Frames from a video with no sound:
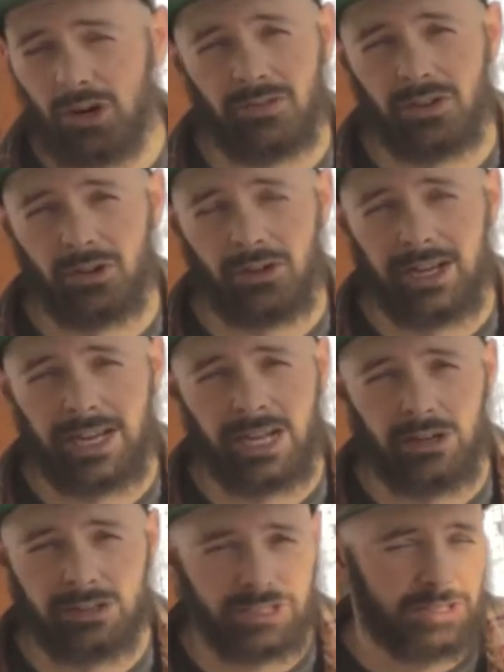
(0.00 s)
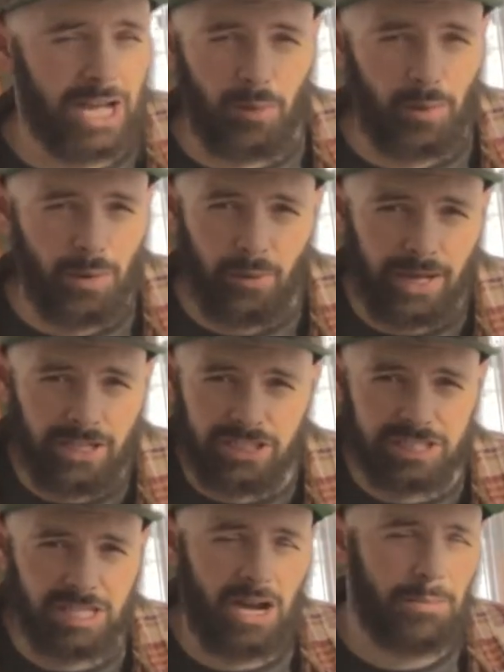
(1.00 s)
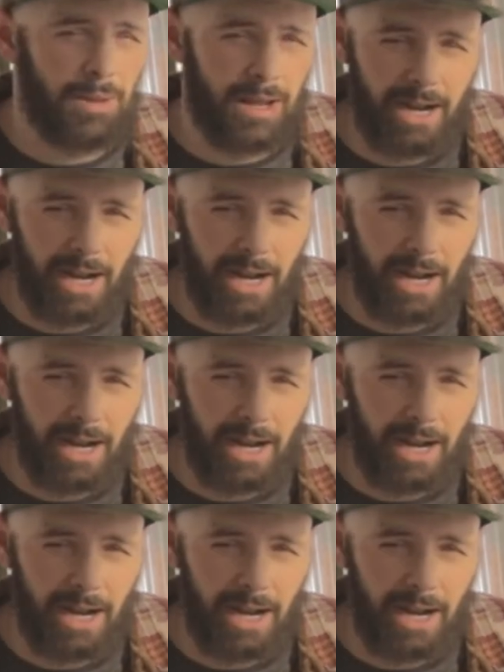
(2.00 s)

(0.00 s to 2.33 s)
of the greenhouse, so that way we can just come in